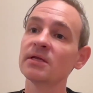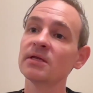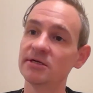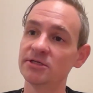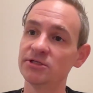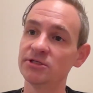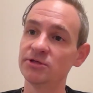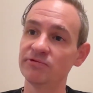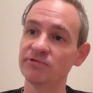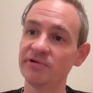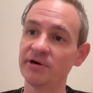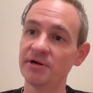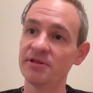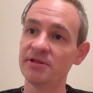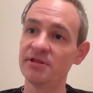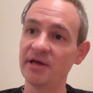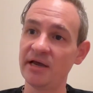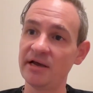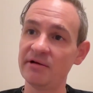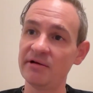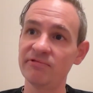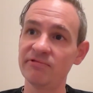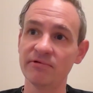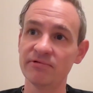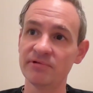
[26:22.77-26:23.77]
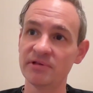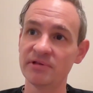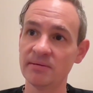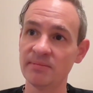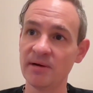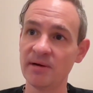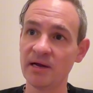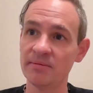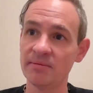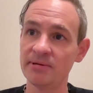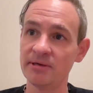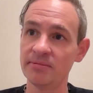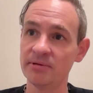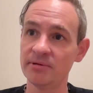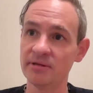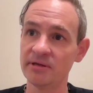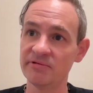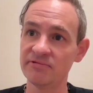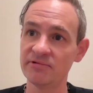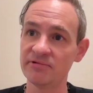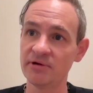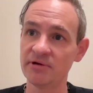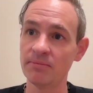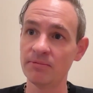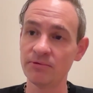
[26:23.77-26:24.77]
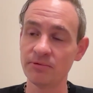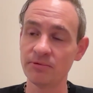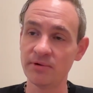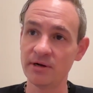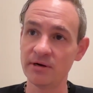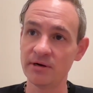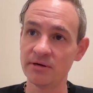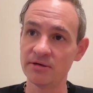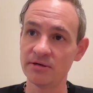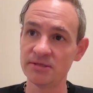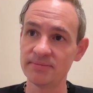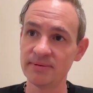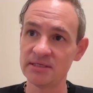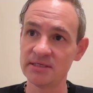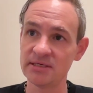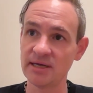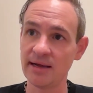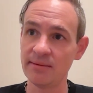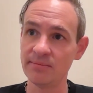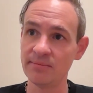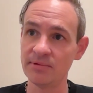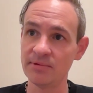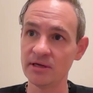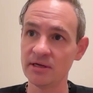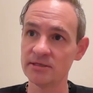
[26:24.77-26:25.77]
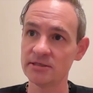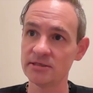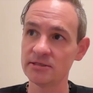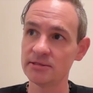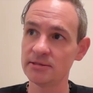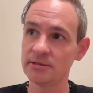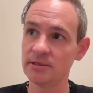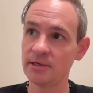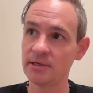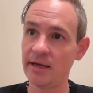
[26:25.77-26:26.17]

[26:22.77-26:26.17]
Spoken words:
And so very thankful for the amount of people that have come through here and spent time with us